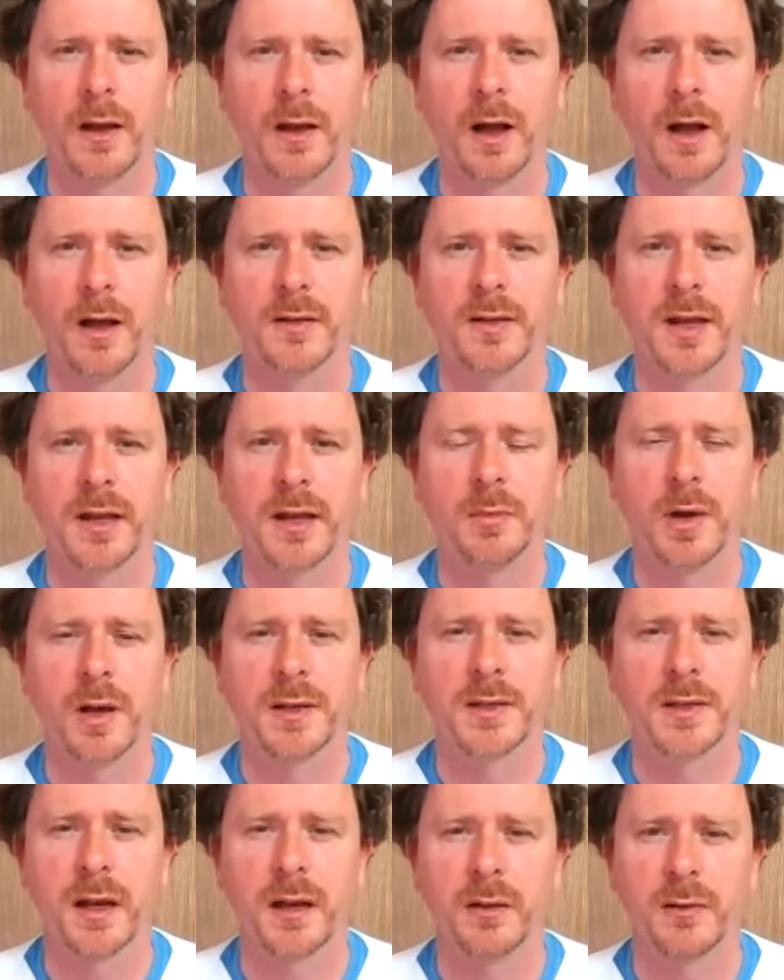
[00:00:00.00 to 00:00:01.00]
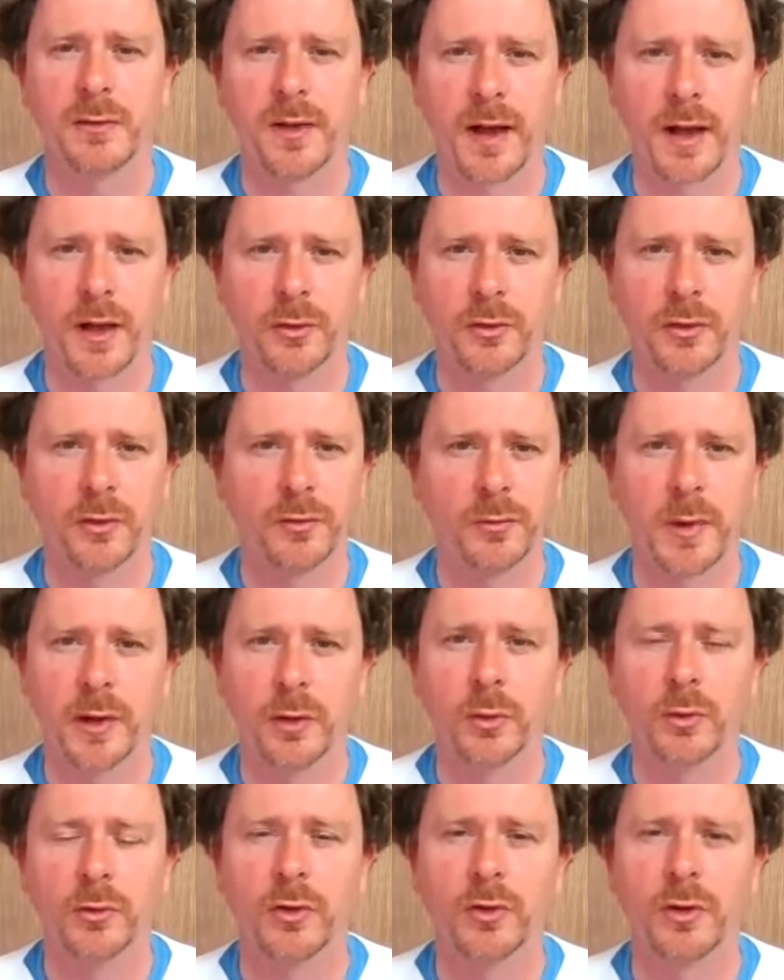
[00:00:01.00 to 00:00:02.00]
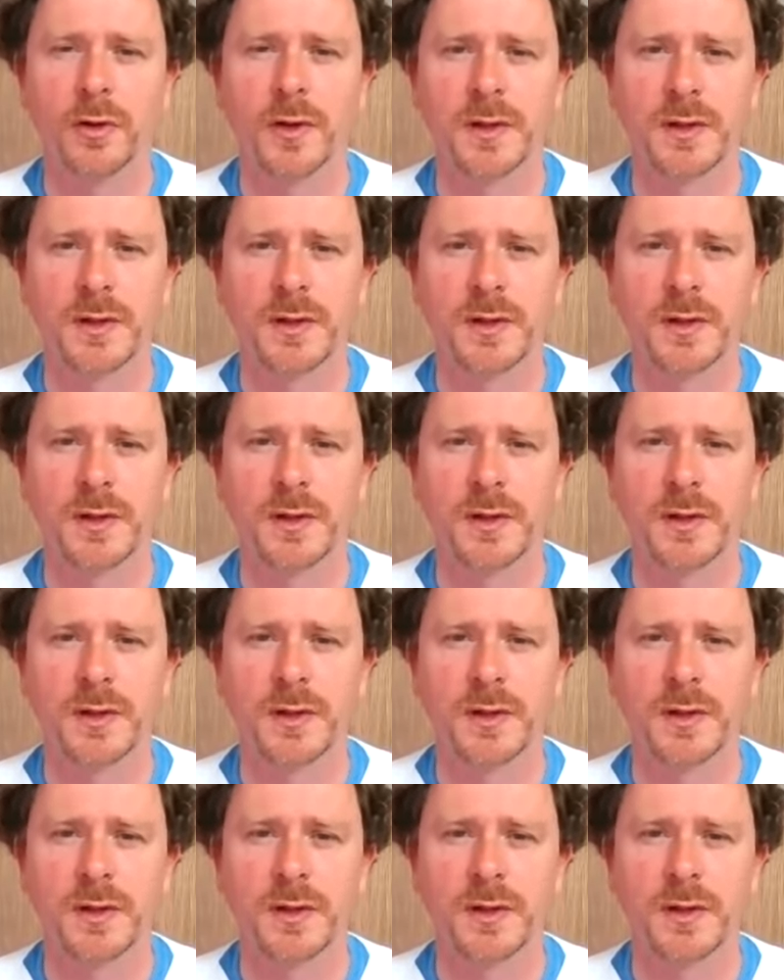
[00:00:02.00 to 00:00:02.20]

I take myself out of my ordinary